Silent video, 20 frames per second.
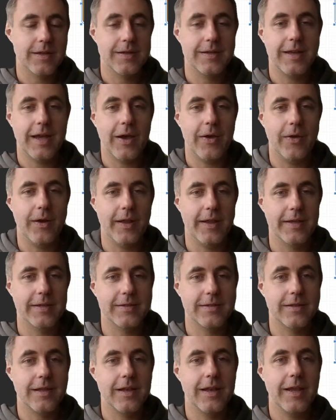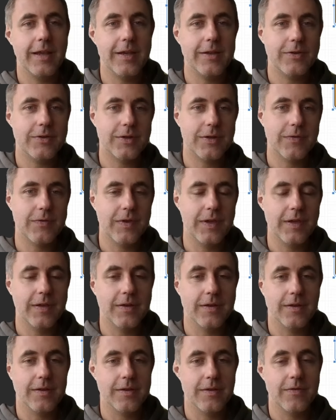downlinks, the linkage to
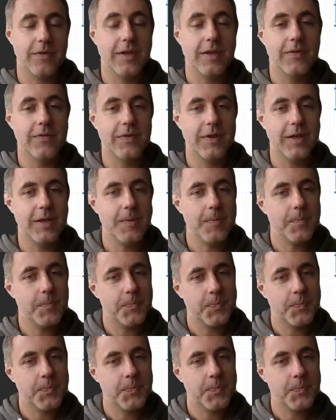VNV,